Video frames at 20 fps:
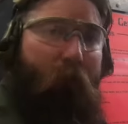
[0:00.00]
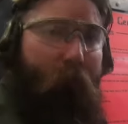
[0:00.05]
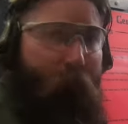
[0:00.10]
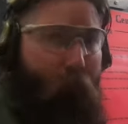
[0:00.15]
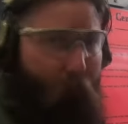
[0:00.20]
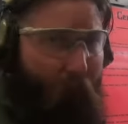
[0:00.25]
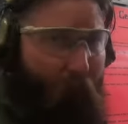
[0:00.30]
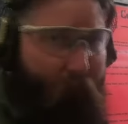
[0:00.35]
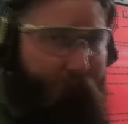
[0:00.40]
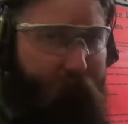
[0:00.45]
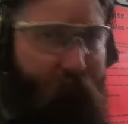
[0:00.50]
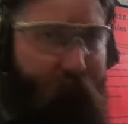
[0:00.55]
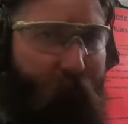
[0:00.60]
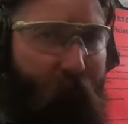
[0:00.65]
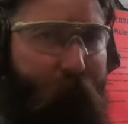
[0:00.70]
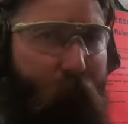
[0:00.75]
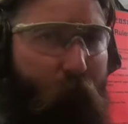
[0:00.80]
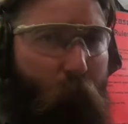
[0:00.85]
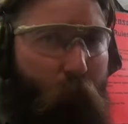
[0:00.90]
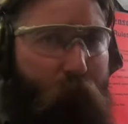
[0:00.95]
If you have a
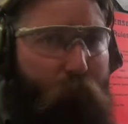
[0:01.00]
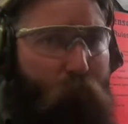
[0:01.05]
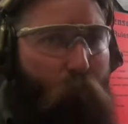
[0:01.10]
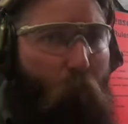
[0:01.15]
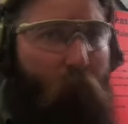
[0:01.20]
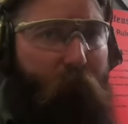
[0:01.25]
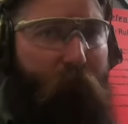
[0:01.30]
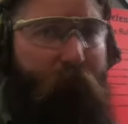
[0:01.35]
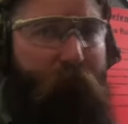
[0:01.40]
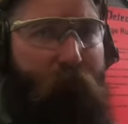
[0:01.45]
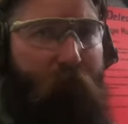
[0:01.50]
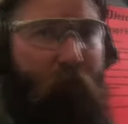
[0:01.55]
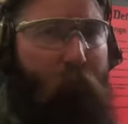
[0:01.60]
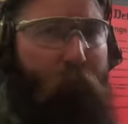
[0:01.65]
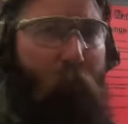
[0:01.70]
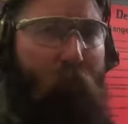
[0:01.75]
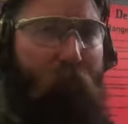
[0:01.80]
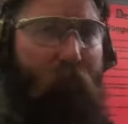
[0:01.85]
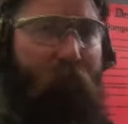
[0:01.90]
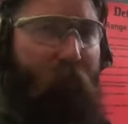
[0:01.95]
safety, we strongly
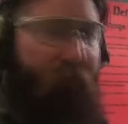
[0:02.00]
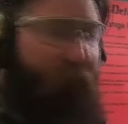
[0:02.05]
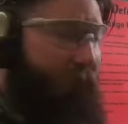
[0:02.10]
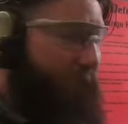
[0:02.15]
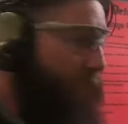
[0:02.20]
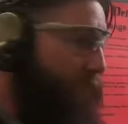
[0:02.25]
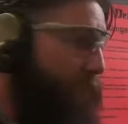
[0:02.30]
suggest putting the safety